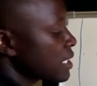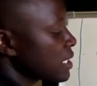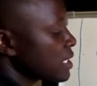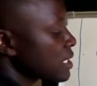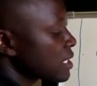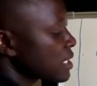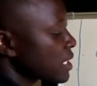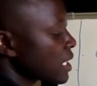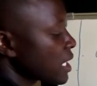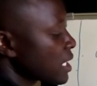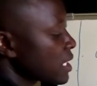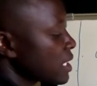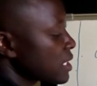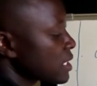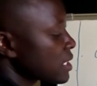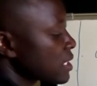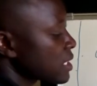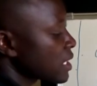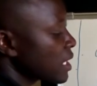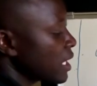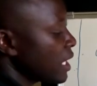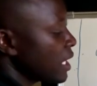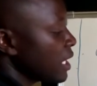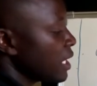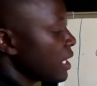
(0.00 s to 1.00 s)
This side
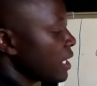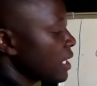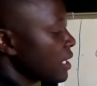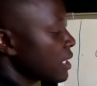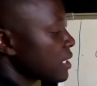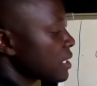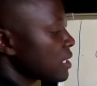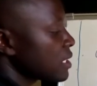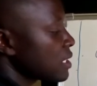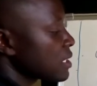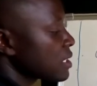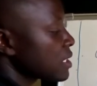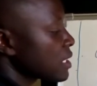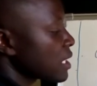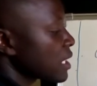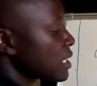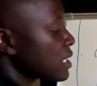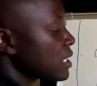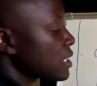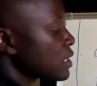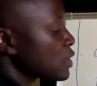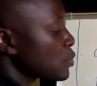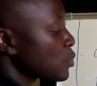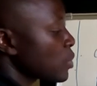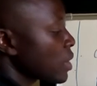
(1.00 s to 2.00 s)
is A, this side
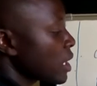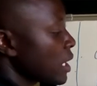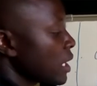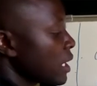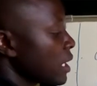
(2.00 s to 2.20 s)
is B,